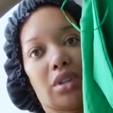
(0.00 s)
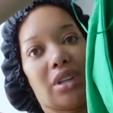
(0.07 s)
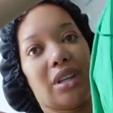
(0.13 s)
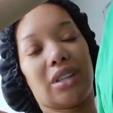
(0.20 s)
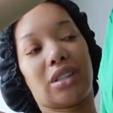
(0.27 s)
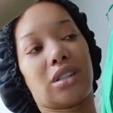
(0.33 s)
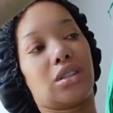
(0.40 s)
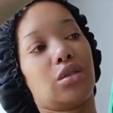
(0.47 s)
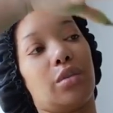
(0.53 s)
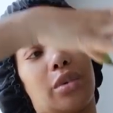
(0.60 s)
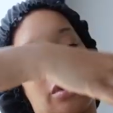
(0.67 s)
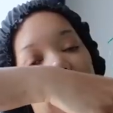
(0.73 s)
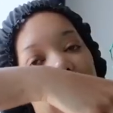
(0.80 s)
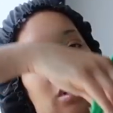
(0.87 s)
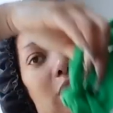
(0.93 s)
It's
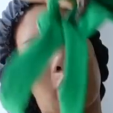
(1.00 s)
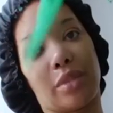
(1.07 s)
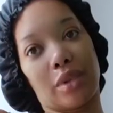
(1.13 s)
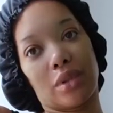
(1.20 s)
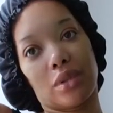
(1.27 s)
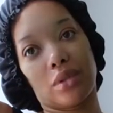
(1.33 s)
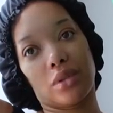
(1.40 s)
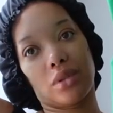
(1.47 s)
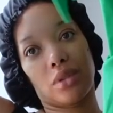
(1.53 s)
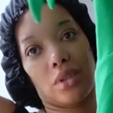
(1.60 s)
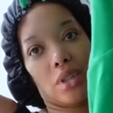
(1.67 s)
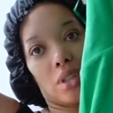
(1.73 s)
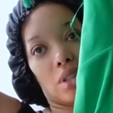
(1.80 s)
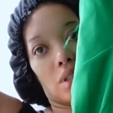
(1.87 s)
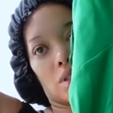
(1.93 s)
super simple.
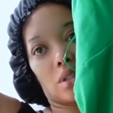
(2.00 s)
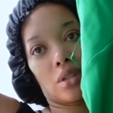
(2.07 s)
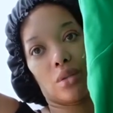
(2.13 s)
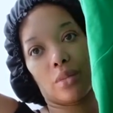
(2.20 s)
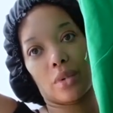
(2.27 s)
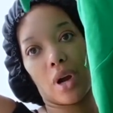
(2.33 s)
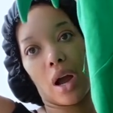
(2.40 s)
It's super.